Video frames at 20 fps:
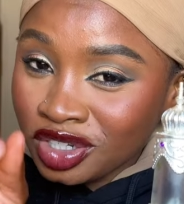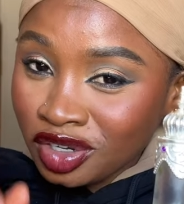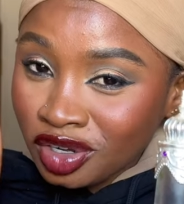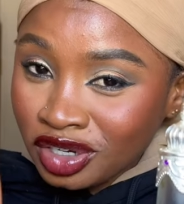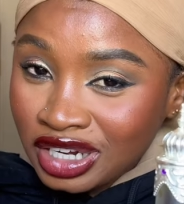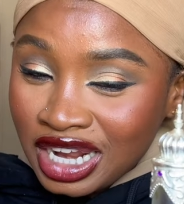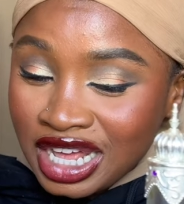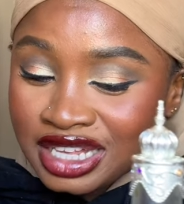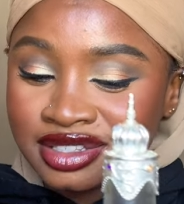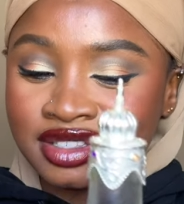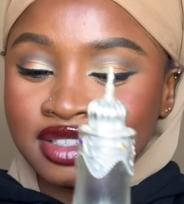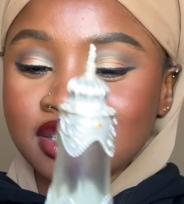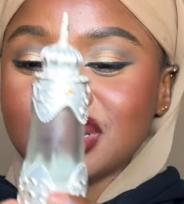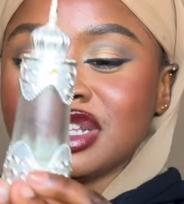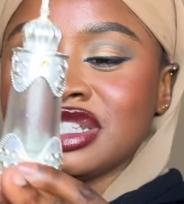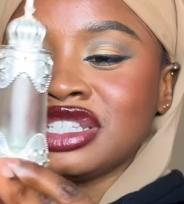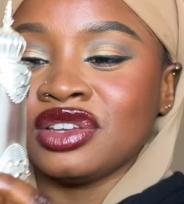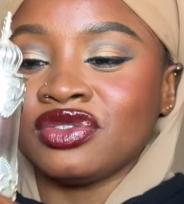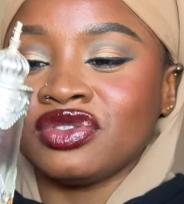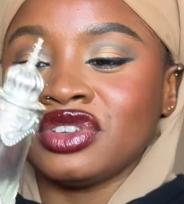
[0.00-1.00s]
long lasting,
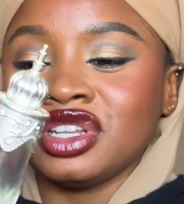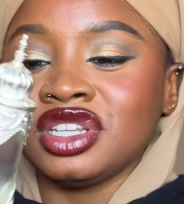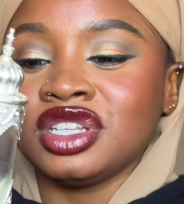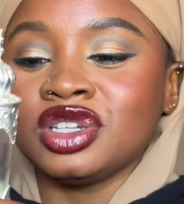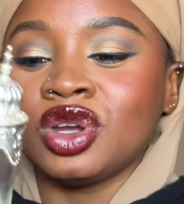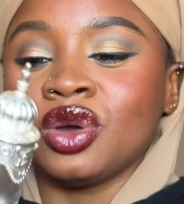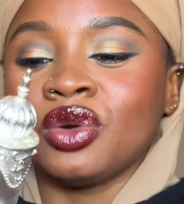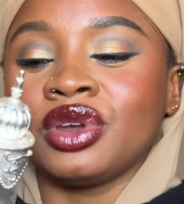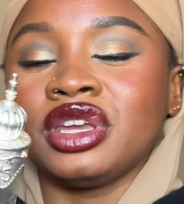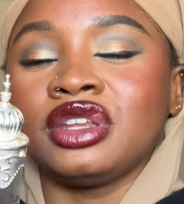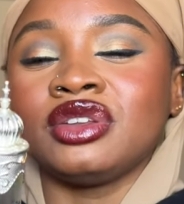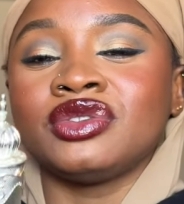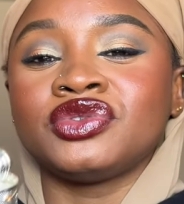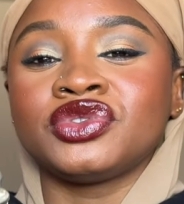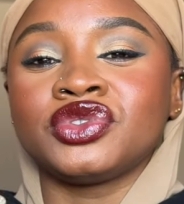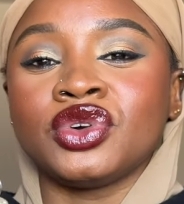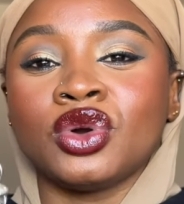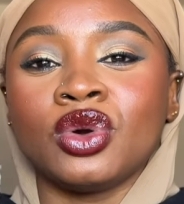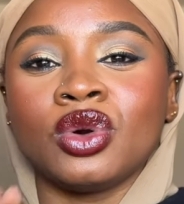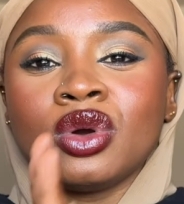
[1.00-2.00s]
then definitely go in
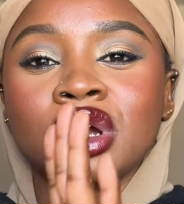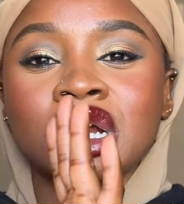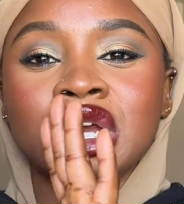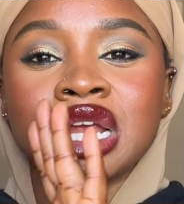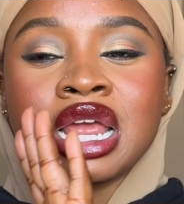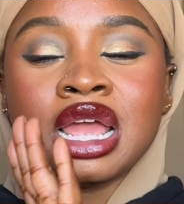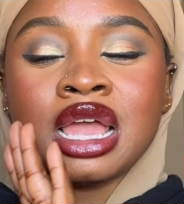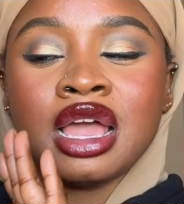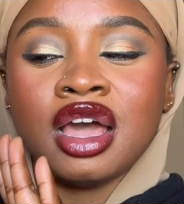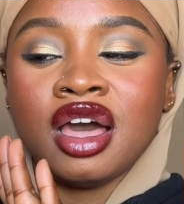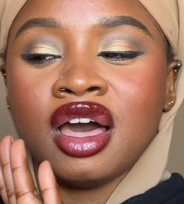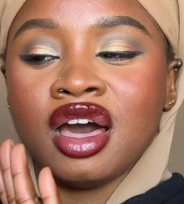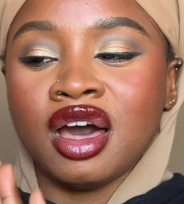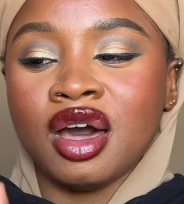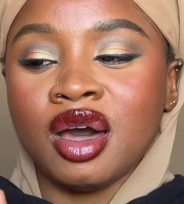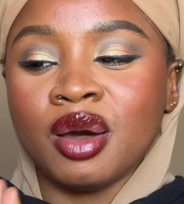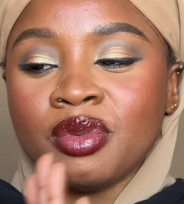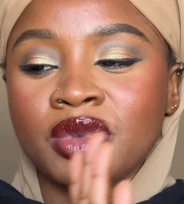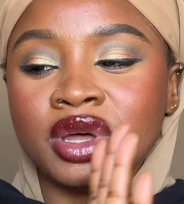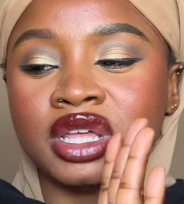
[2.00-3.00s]
for
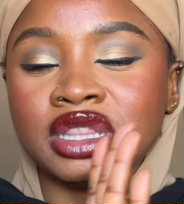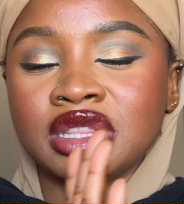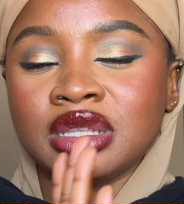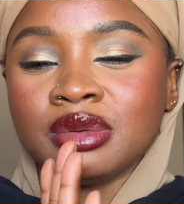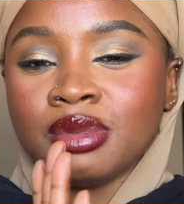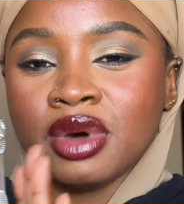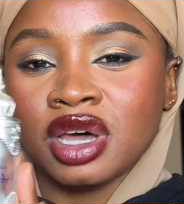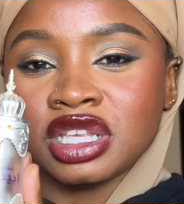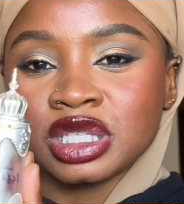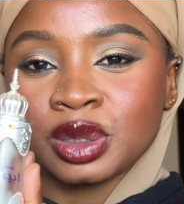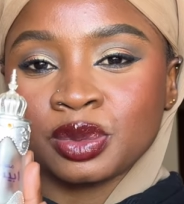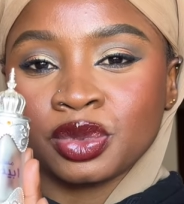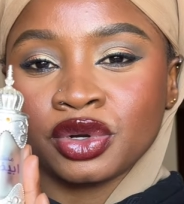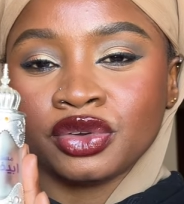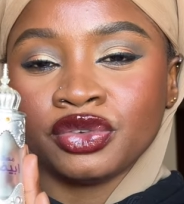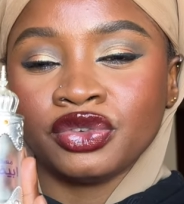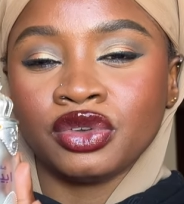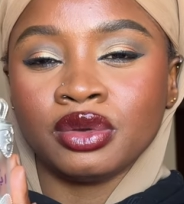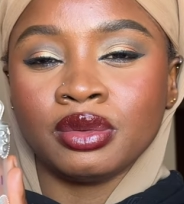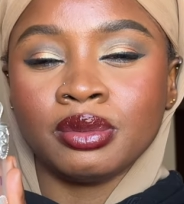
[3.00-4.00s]
the musk
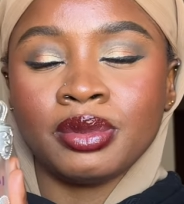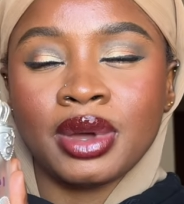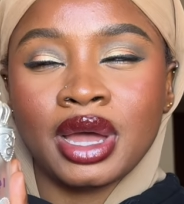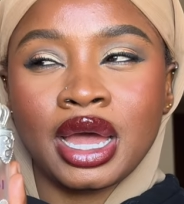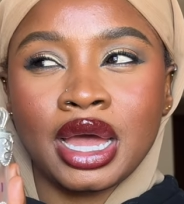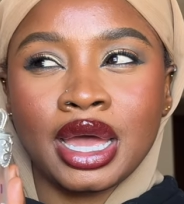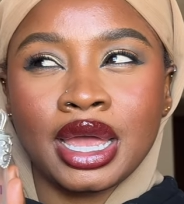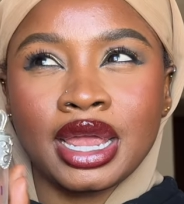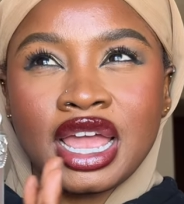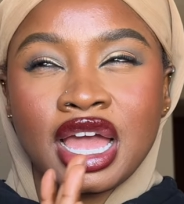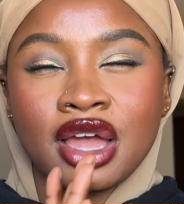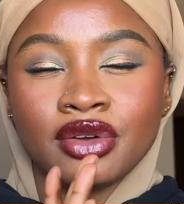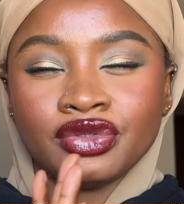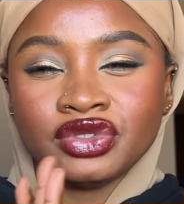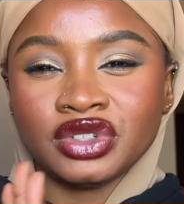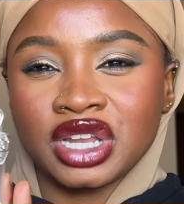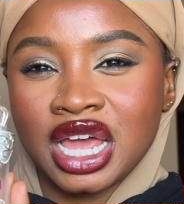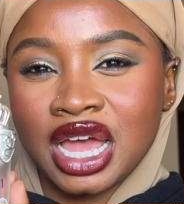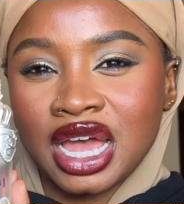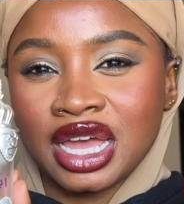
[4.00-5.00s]
perfume by
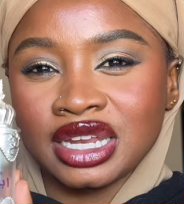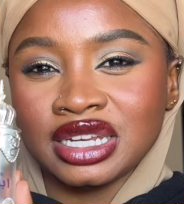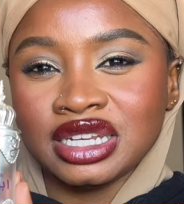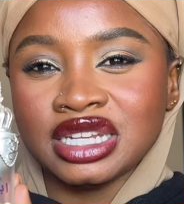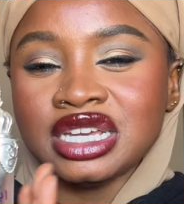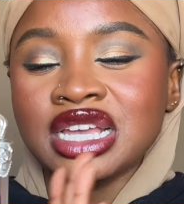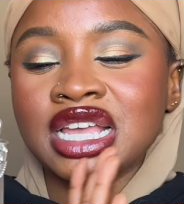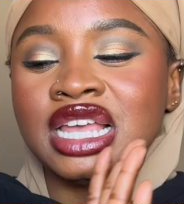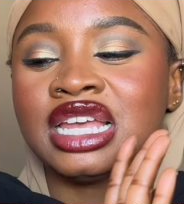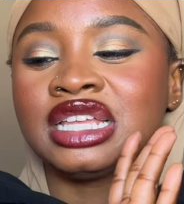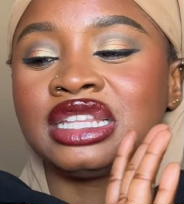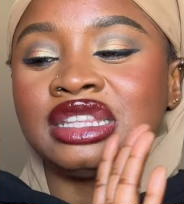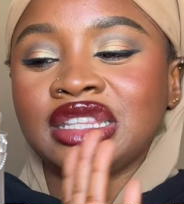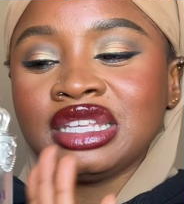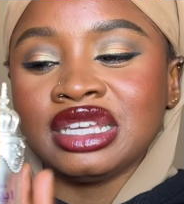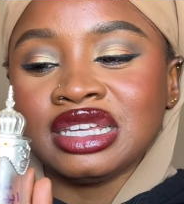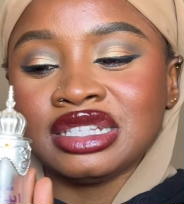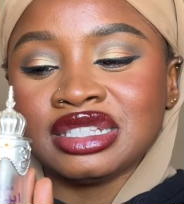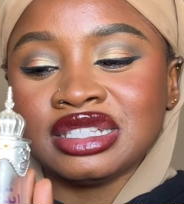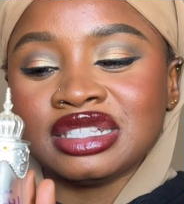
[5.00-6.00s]
Afnan.
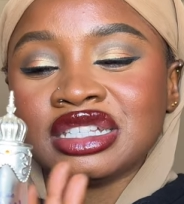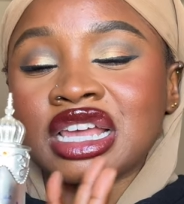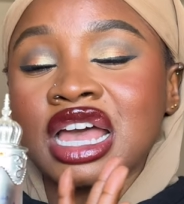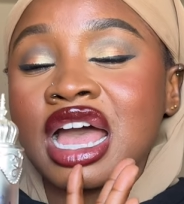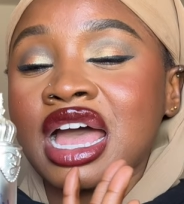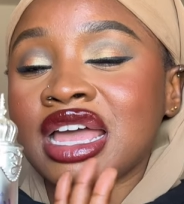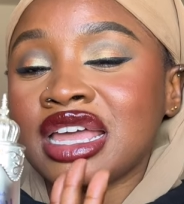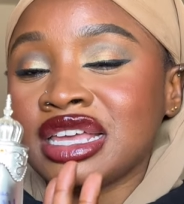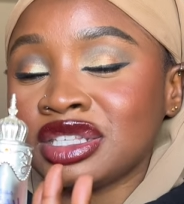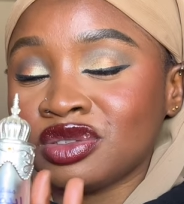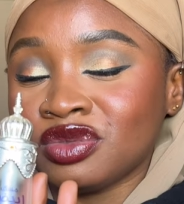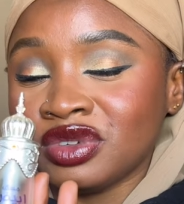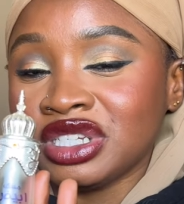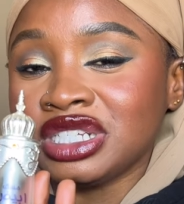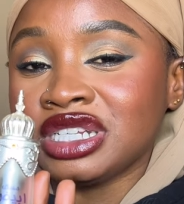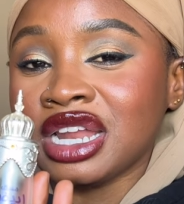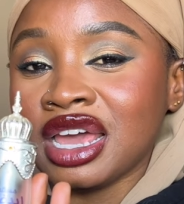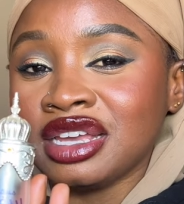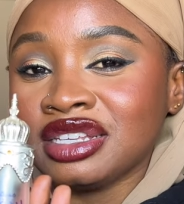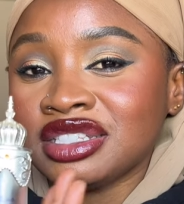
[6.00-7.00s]
This is really
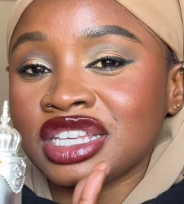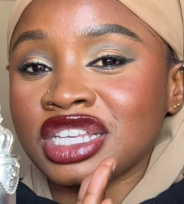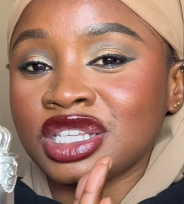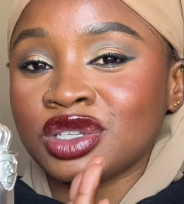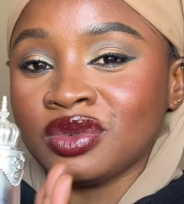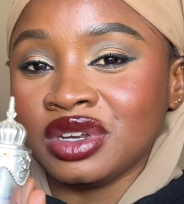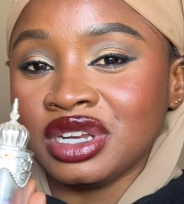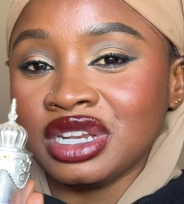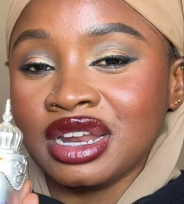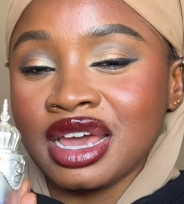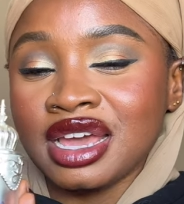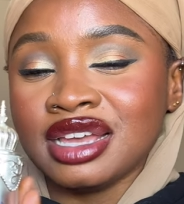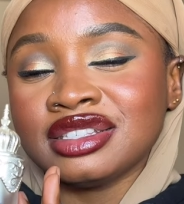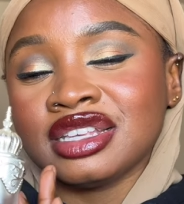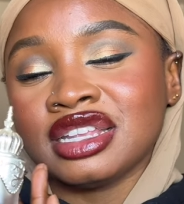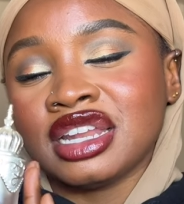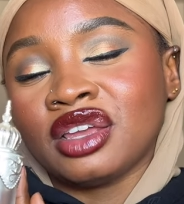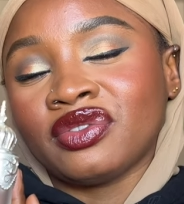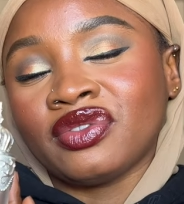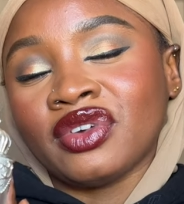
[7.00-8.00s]
nice, it's really nice,
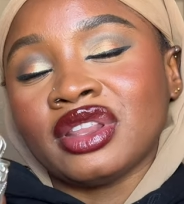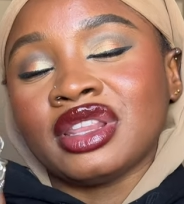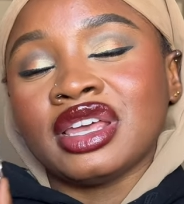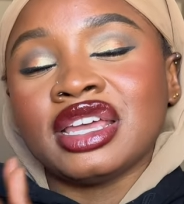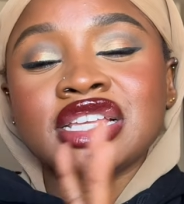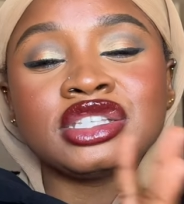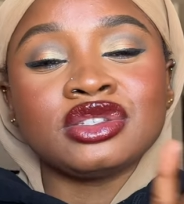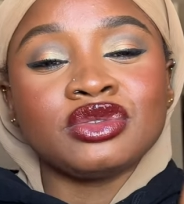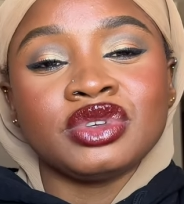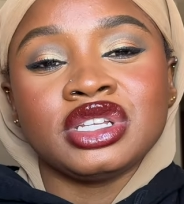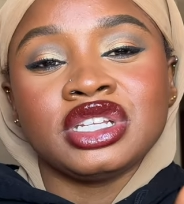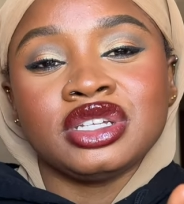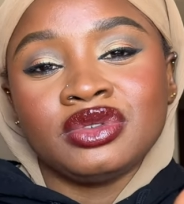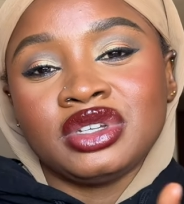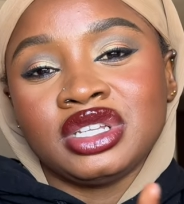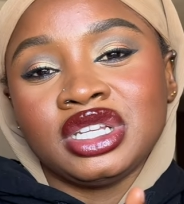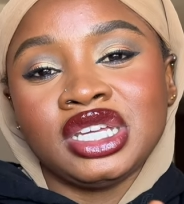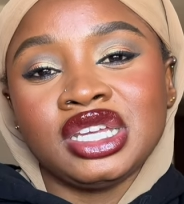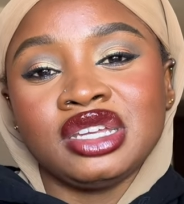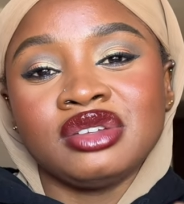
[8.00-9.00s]
and I find that it's
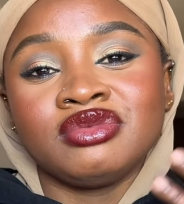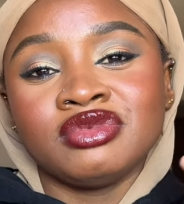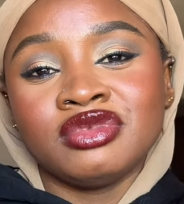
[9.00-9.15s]
really